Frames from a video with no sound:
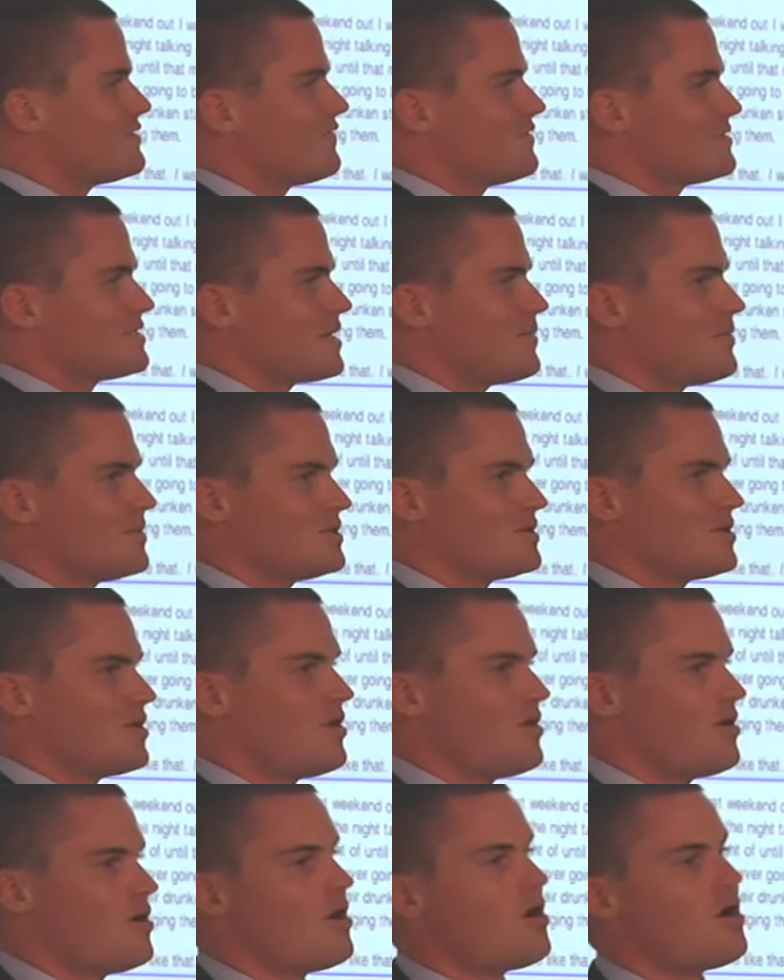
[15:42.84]
for someone to
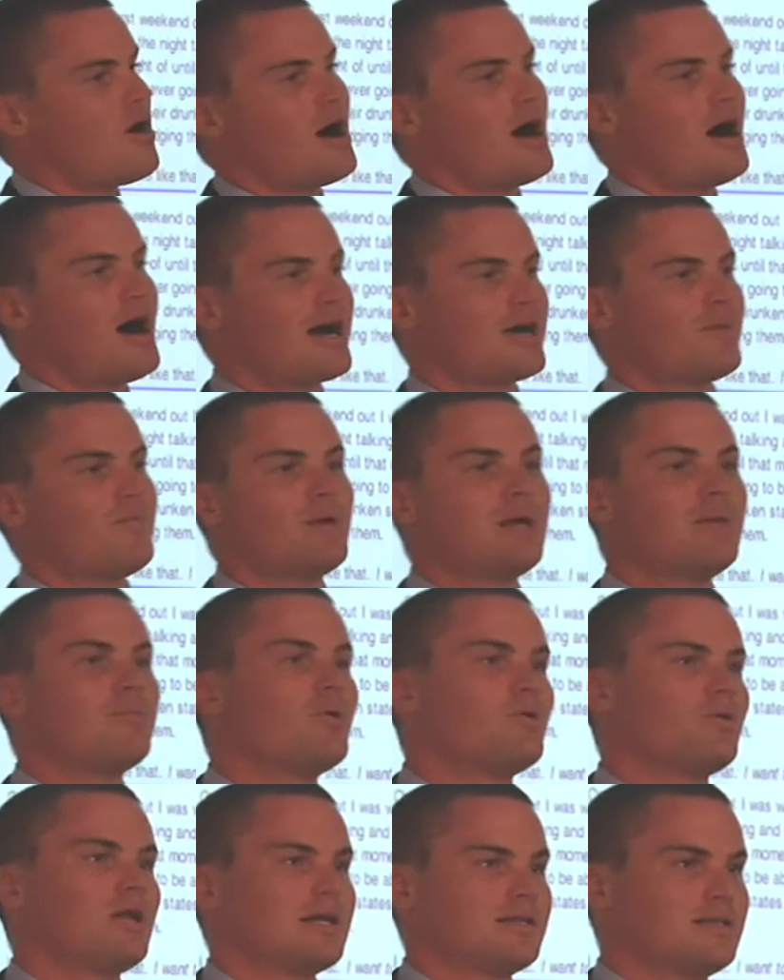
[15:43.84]
go, oh, I can be
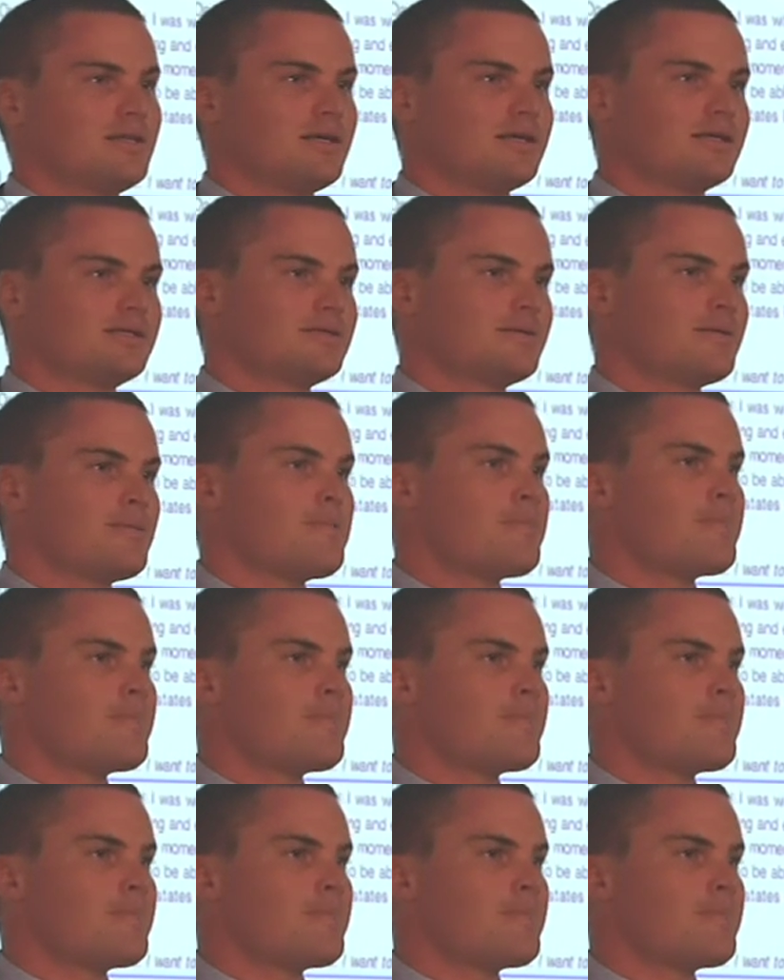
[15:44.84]
more like this.